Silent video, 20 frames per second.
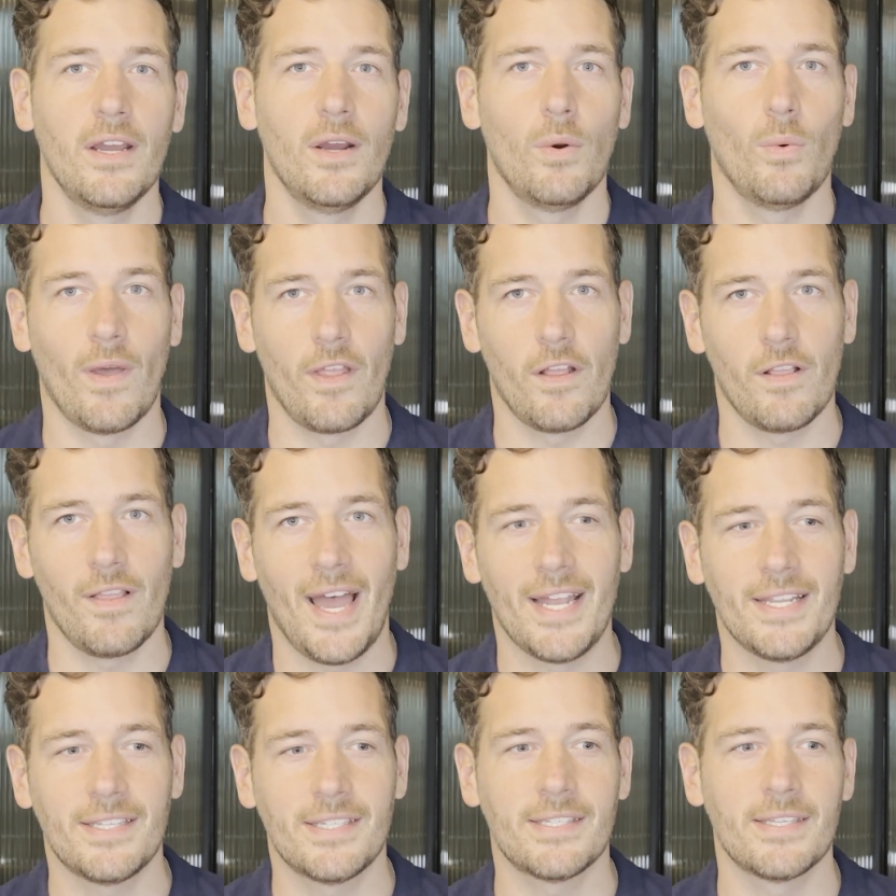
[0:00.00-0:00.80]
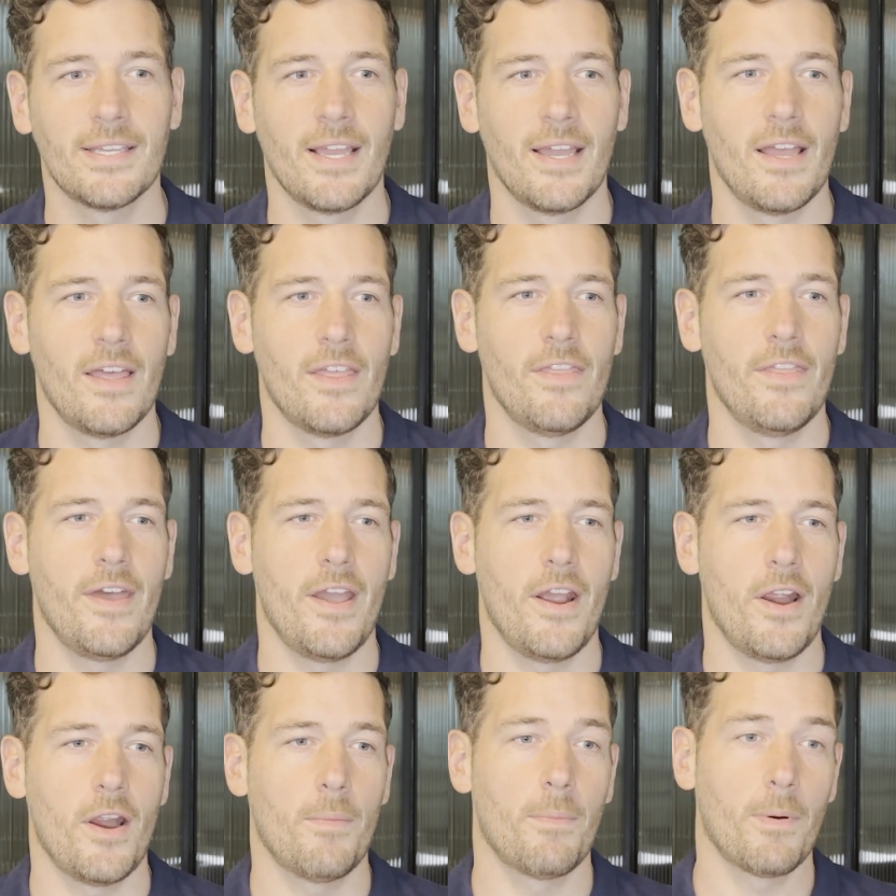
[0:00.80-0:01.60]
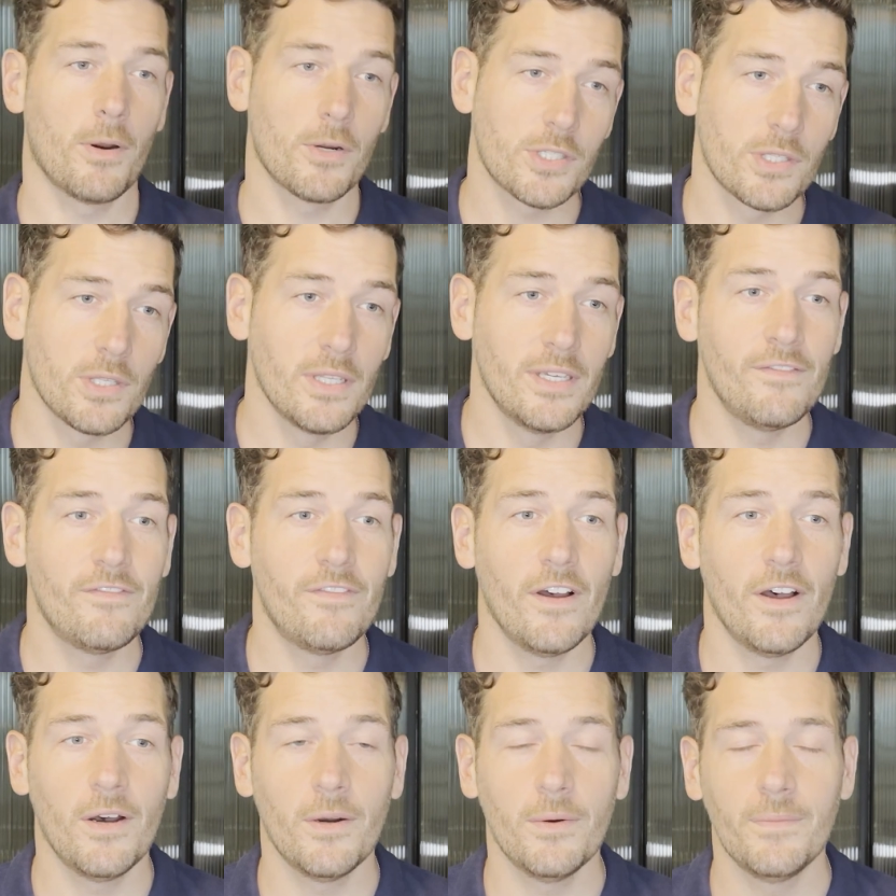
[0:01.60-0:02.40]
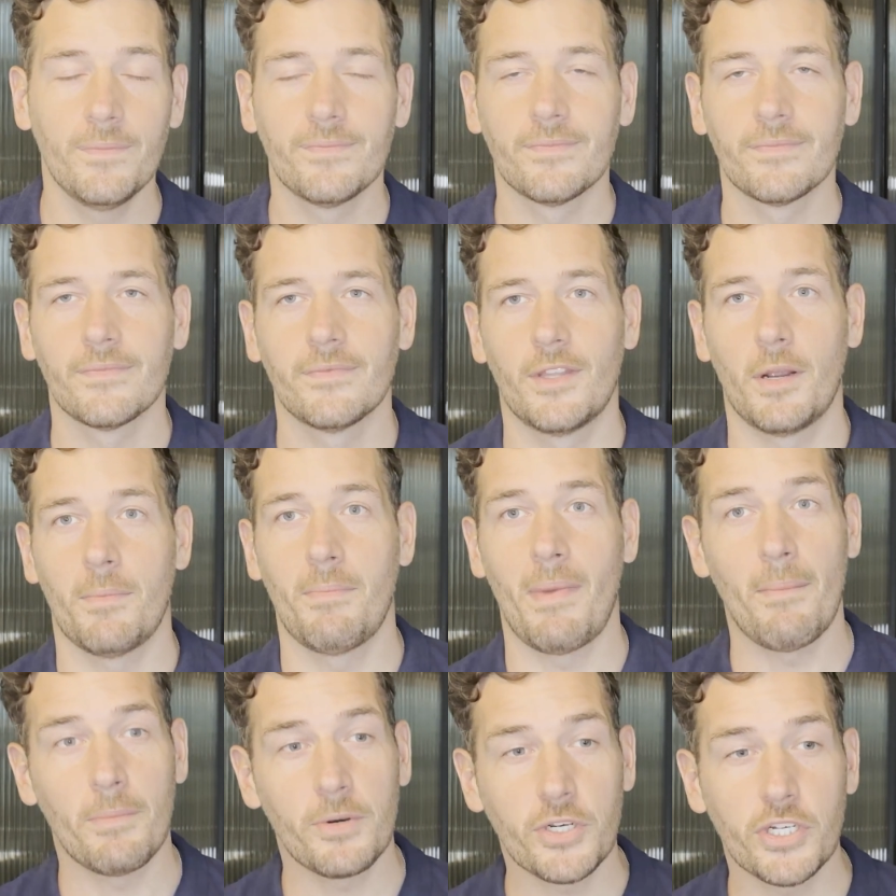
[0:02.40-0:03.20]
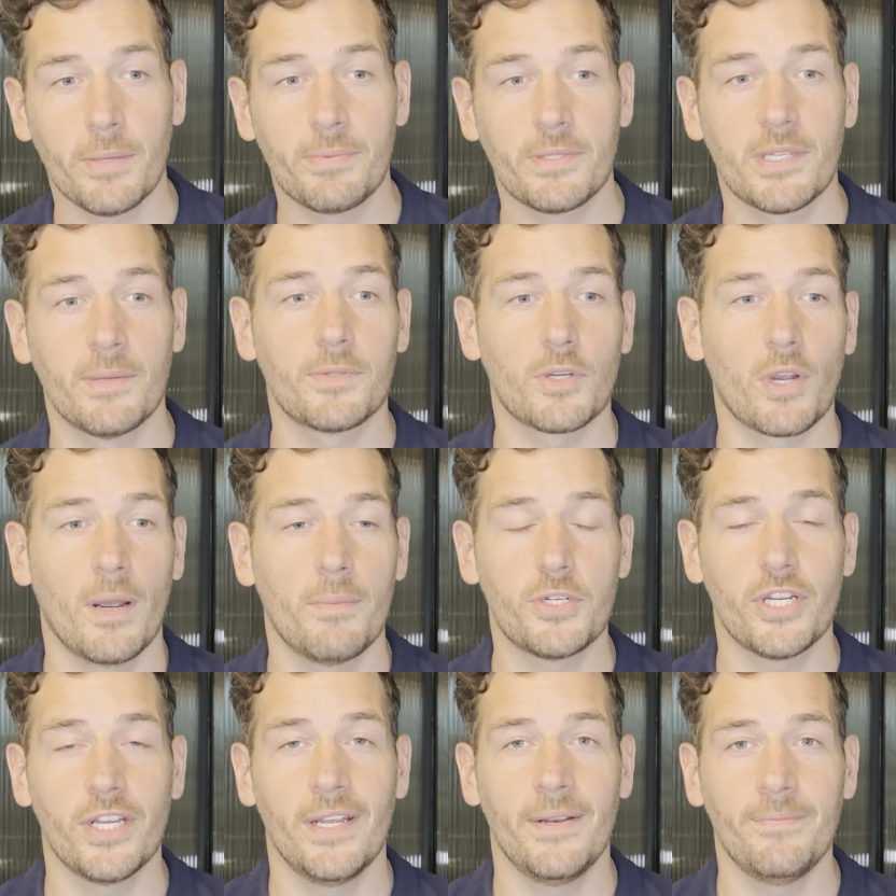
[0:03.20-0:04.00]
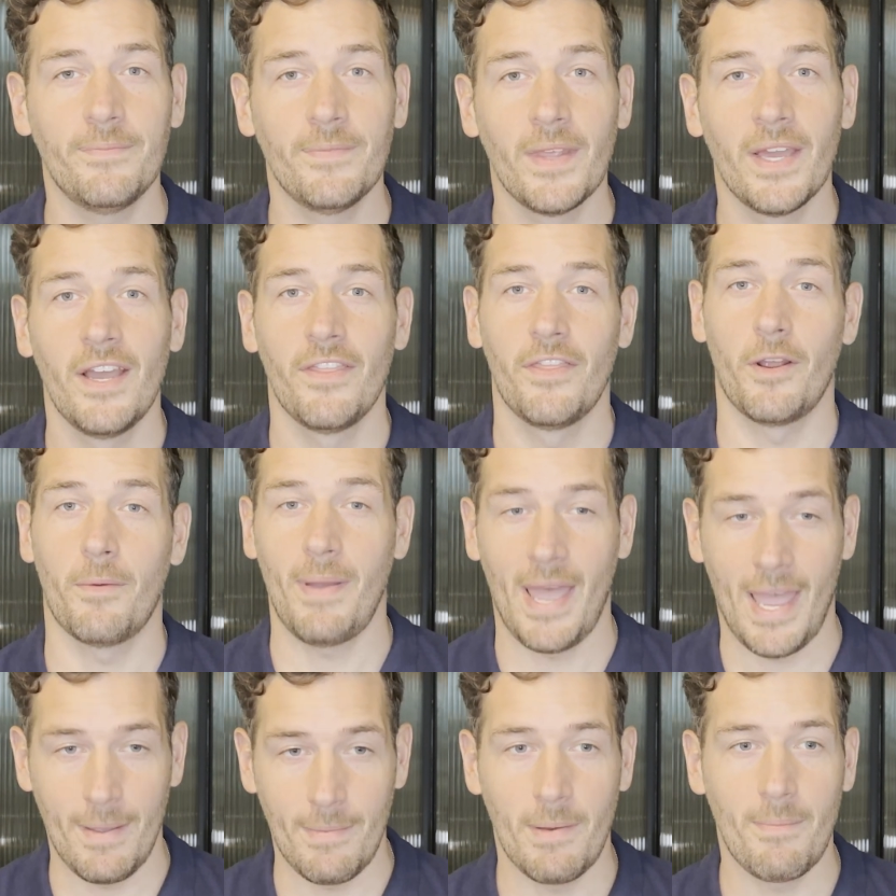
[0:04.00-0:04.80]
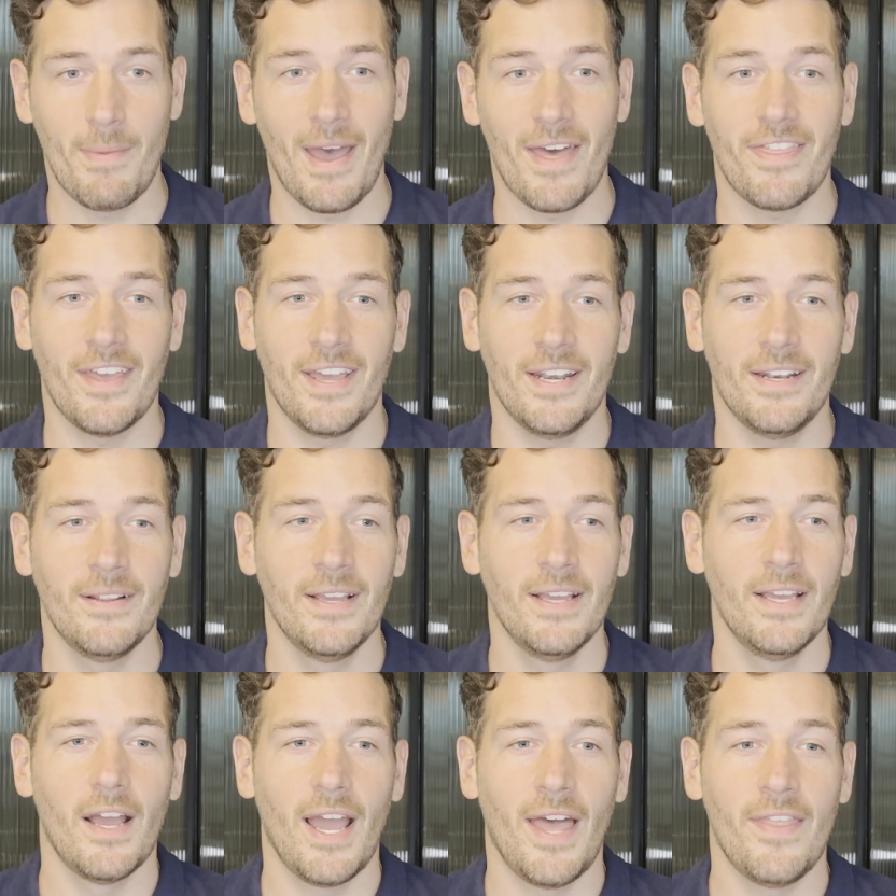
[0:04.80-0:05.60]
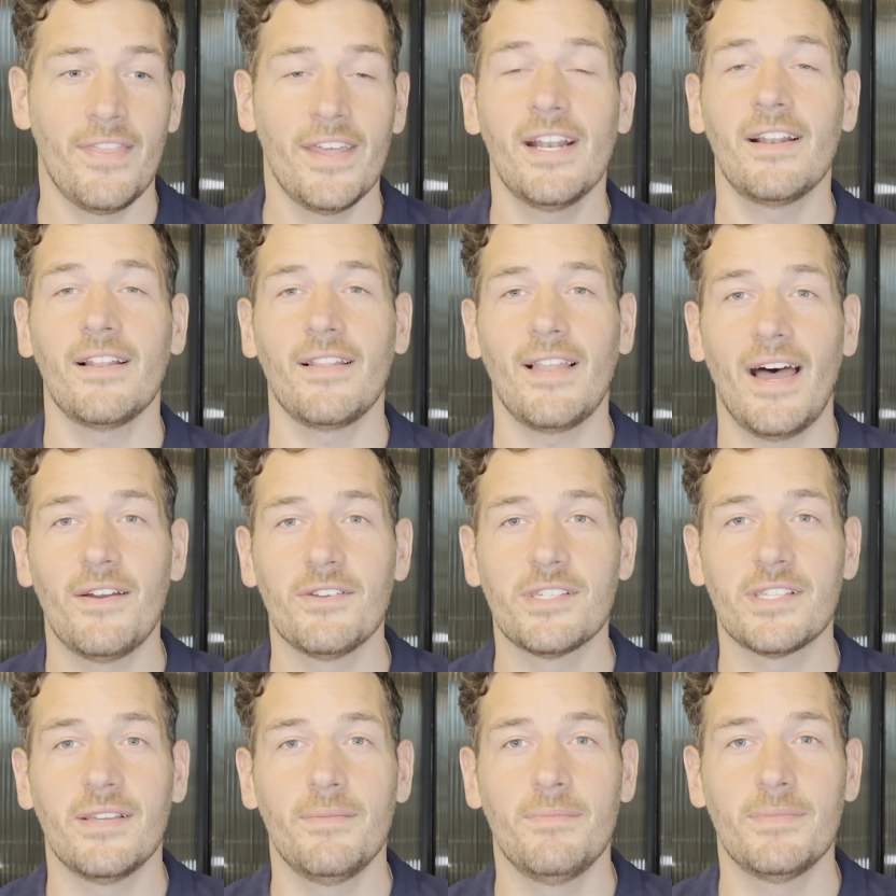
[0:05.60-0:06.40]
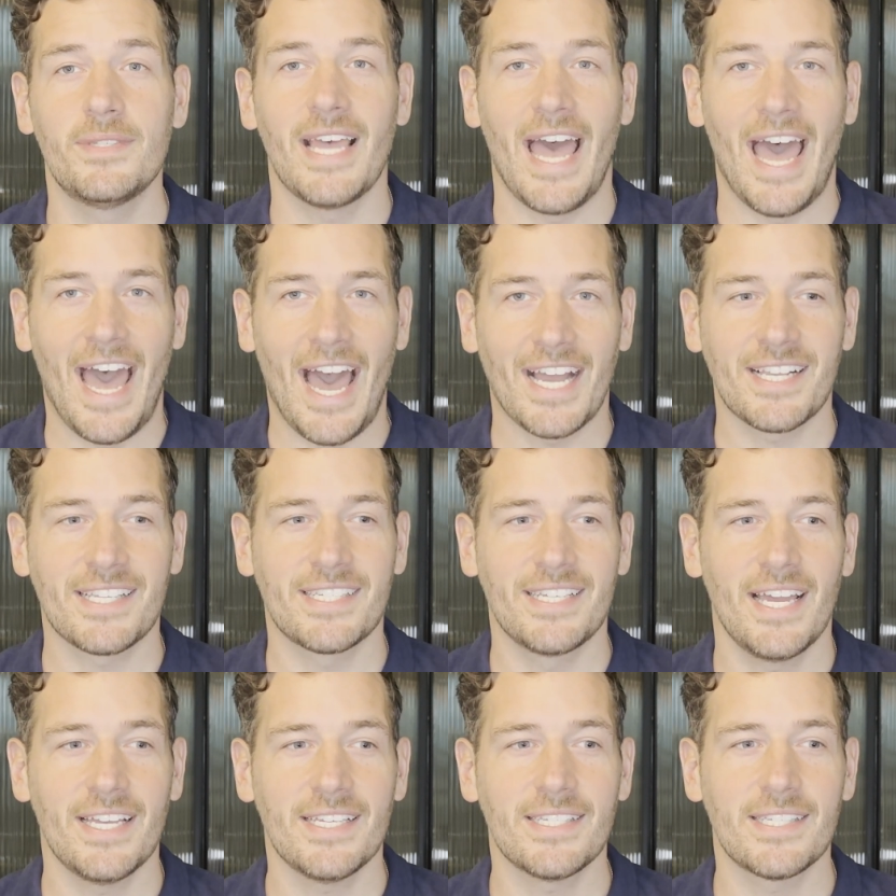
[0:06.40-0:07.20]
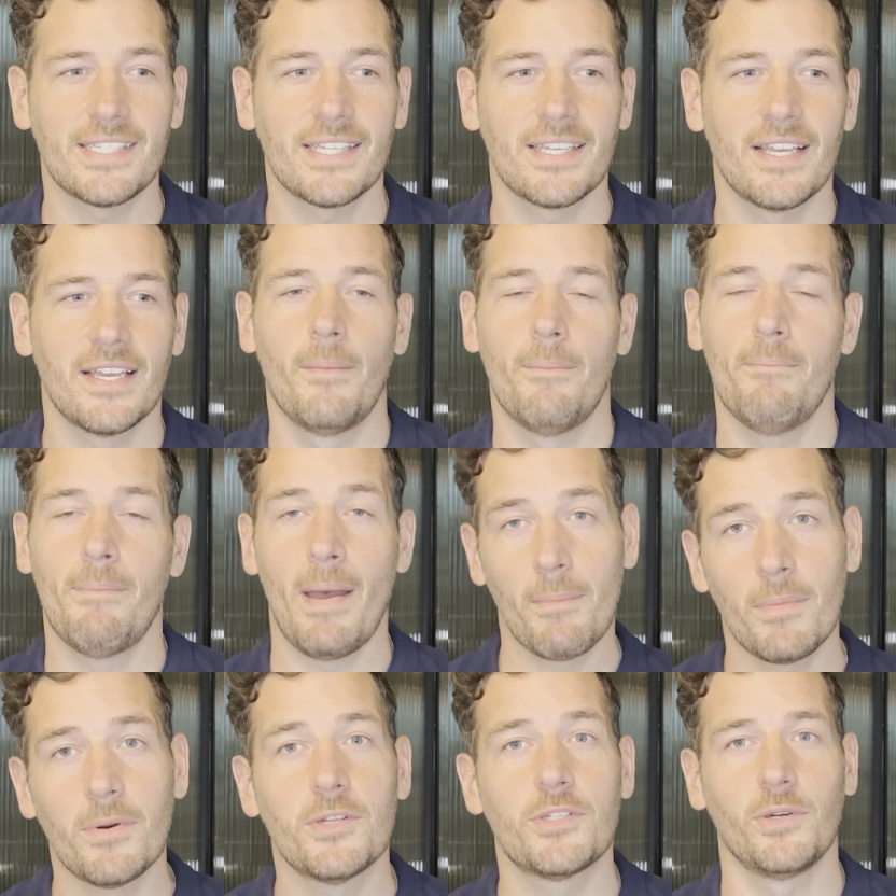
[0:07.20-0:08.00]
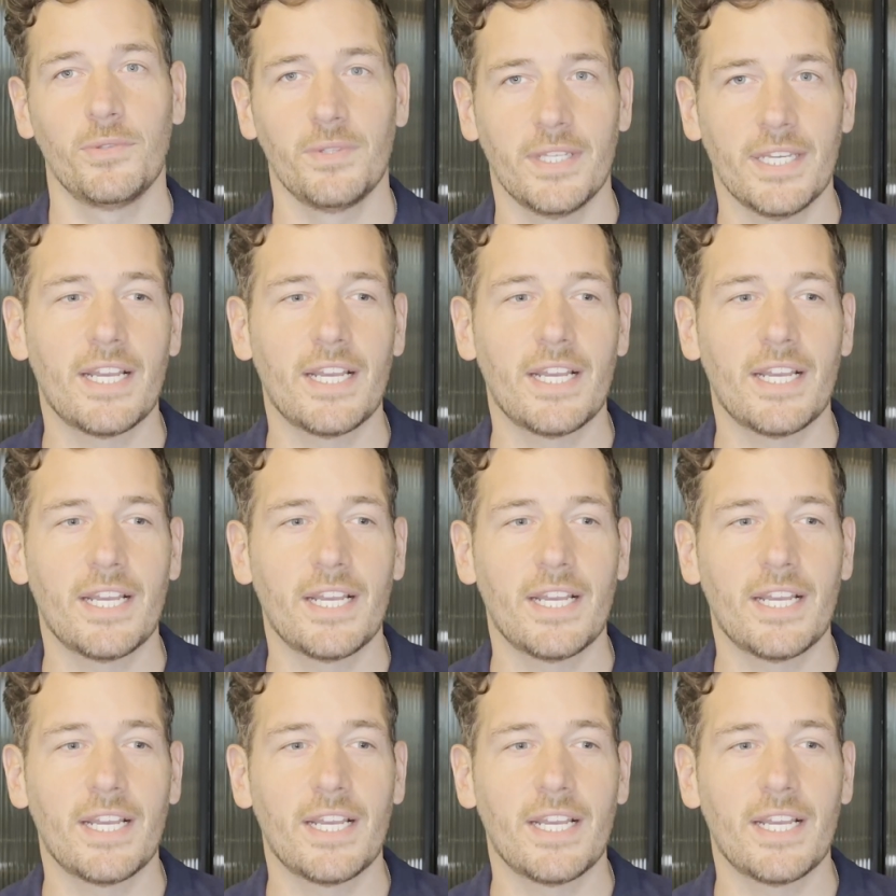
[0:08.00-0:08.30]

whether that's their personal info, their membership subscription, their payment method, and then it allows them to access members-only